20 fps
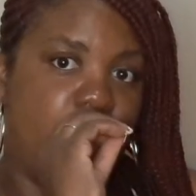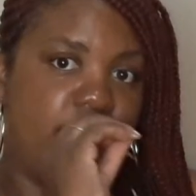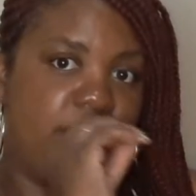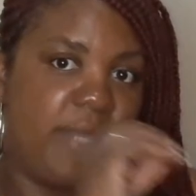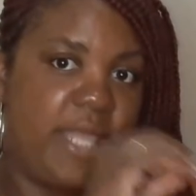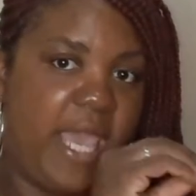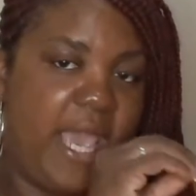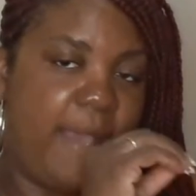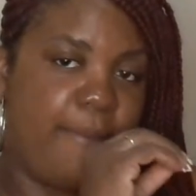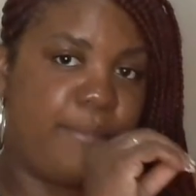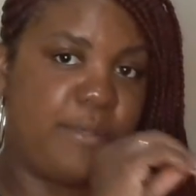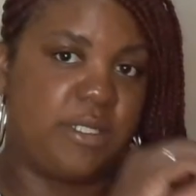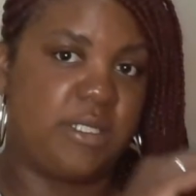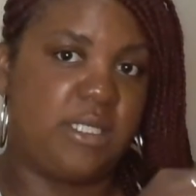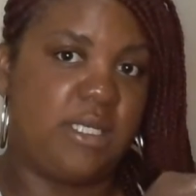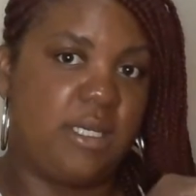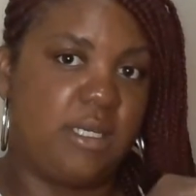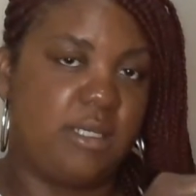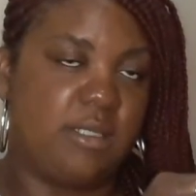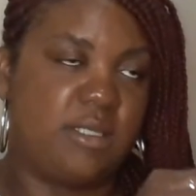that
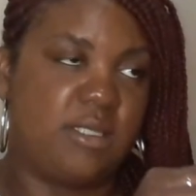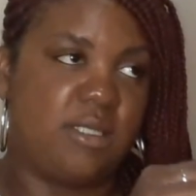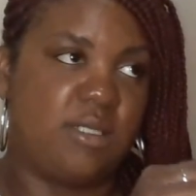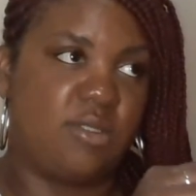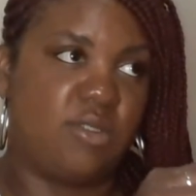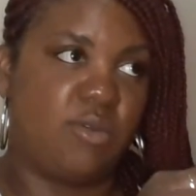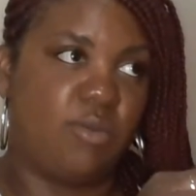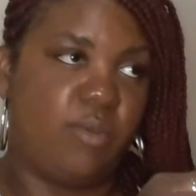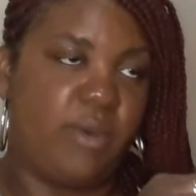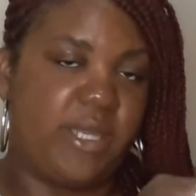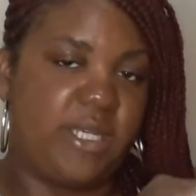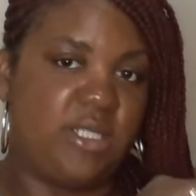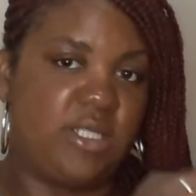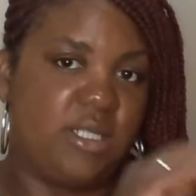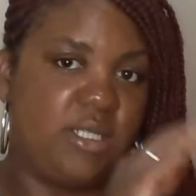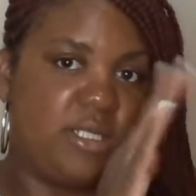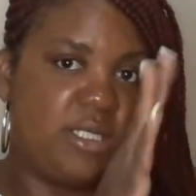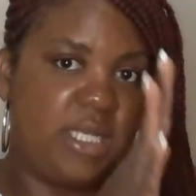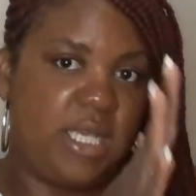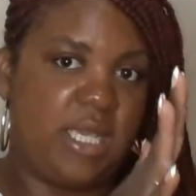particular
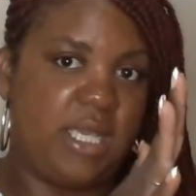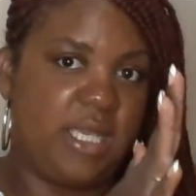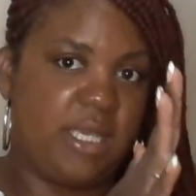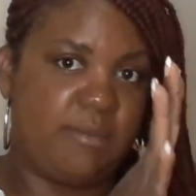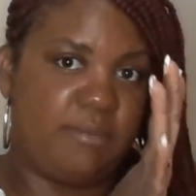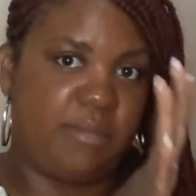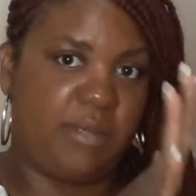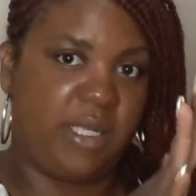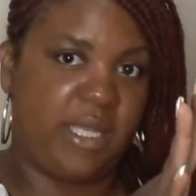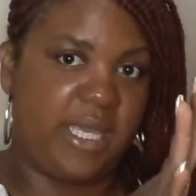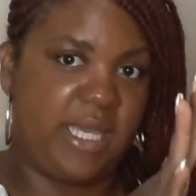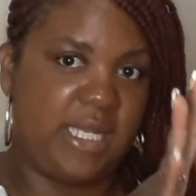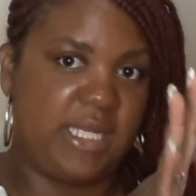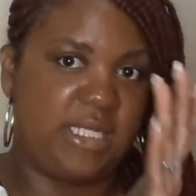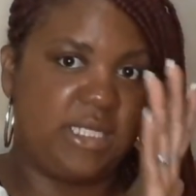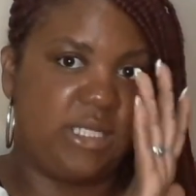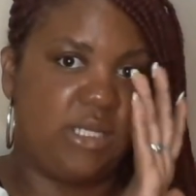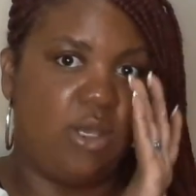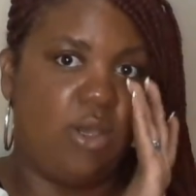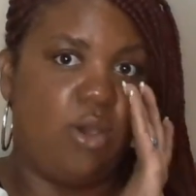situation taking
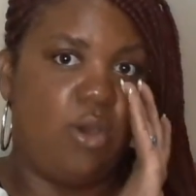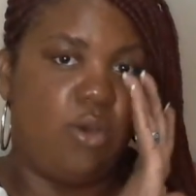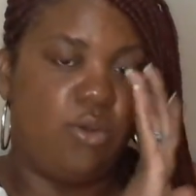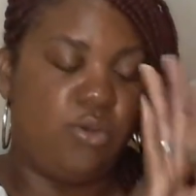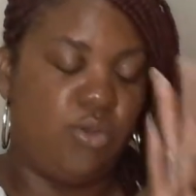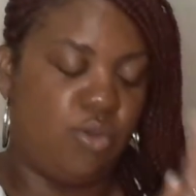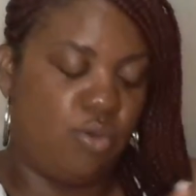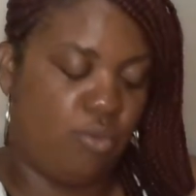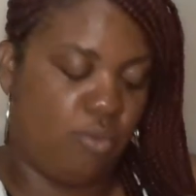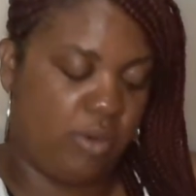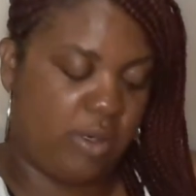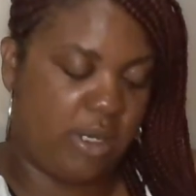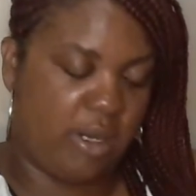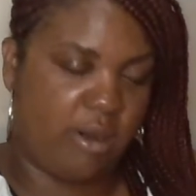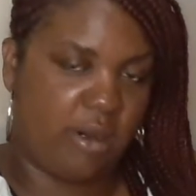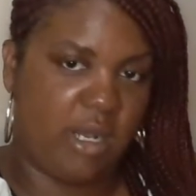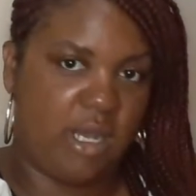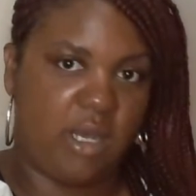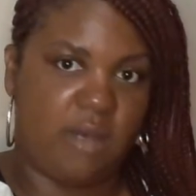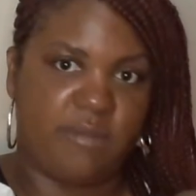place during
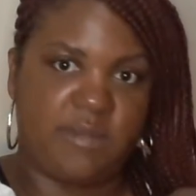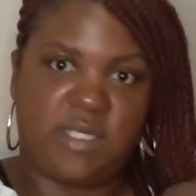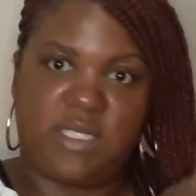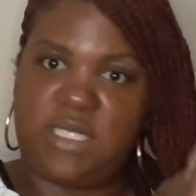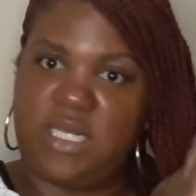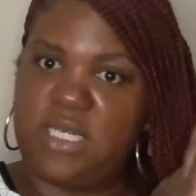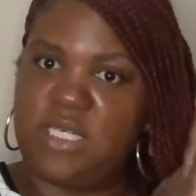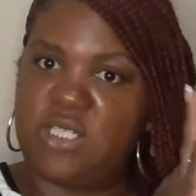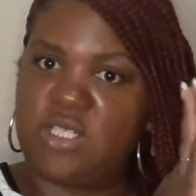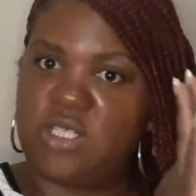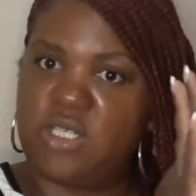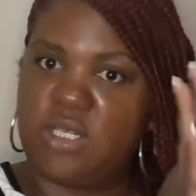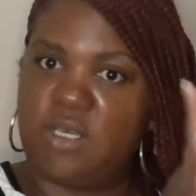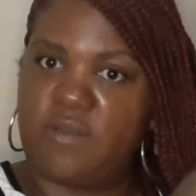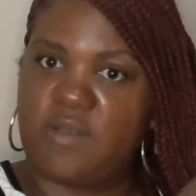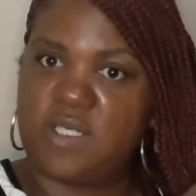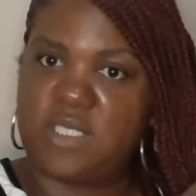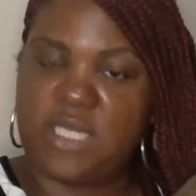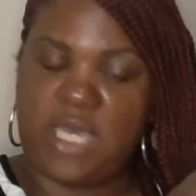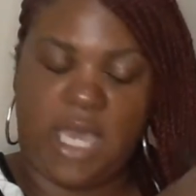their conversation of
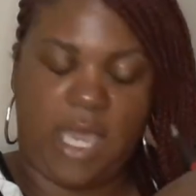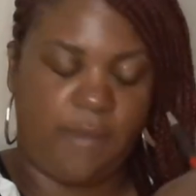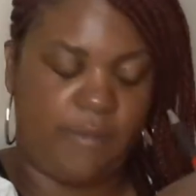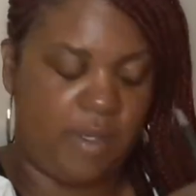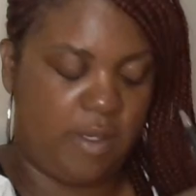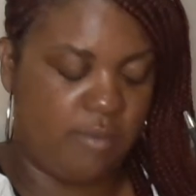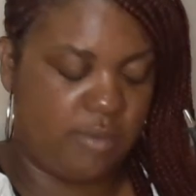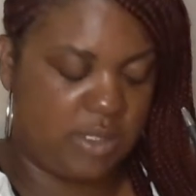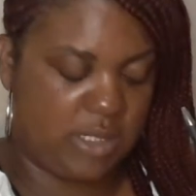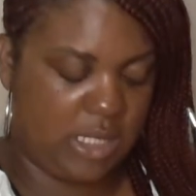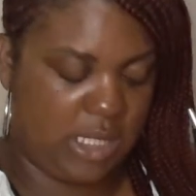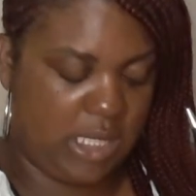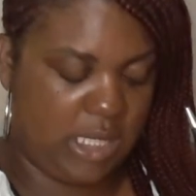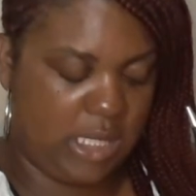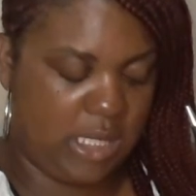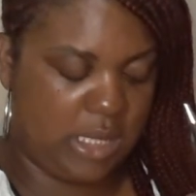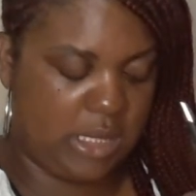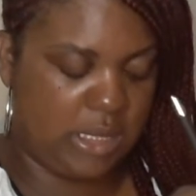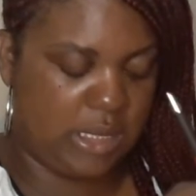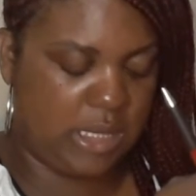the time he was
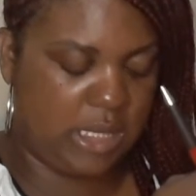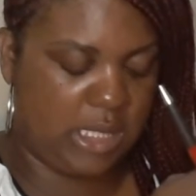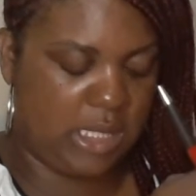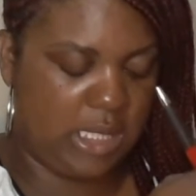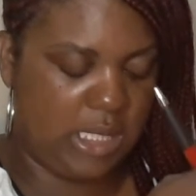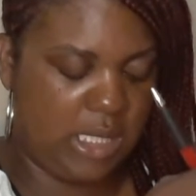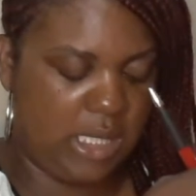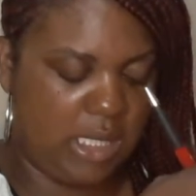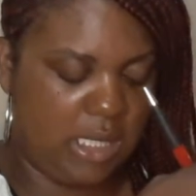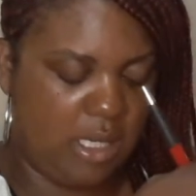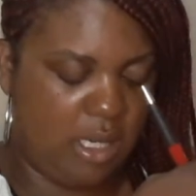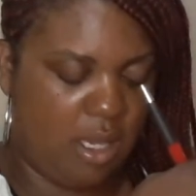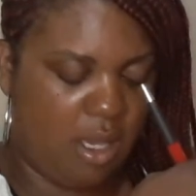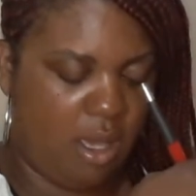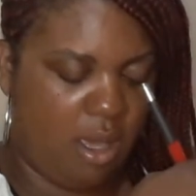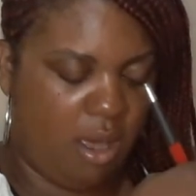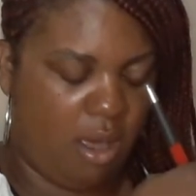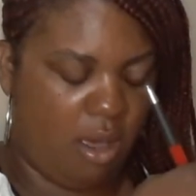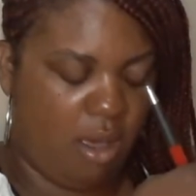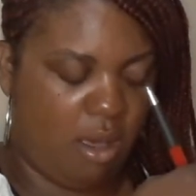in the
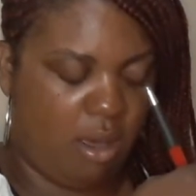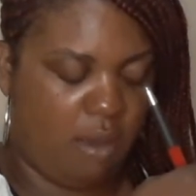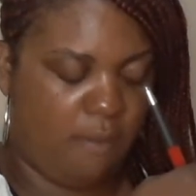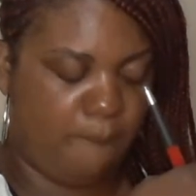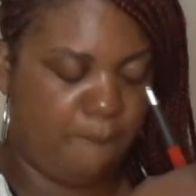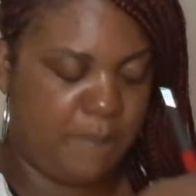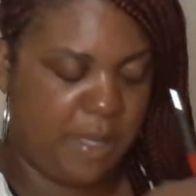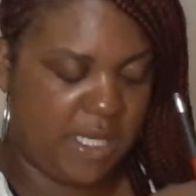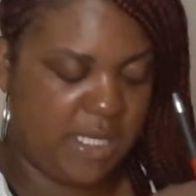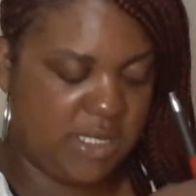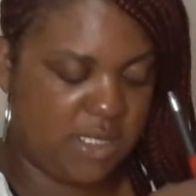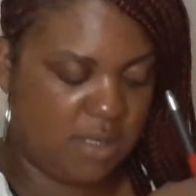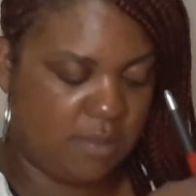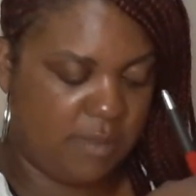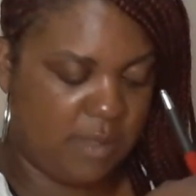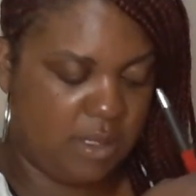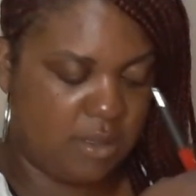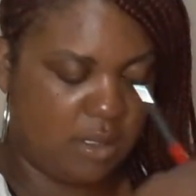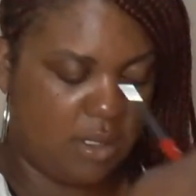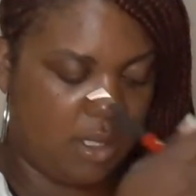
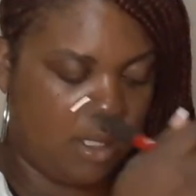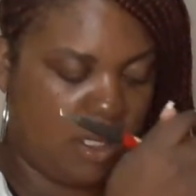basement.